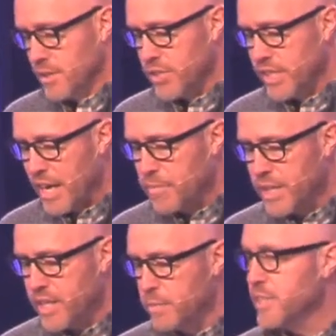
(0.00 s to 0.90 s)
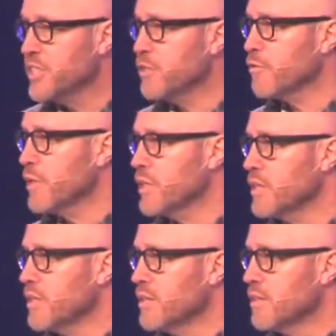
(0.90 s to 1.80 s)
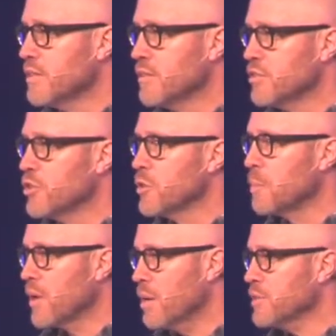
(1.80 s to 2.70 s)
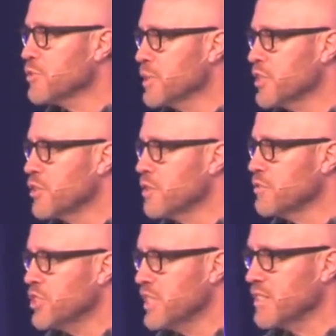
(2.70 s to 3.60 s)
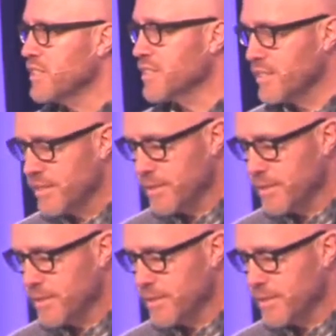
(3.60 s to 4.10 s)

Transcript: to not become indifferent to the promised return of Jesus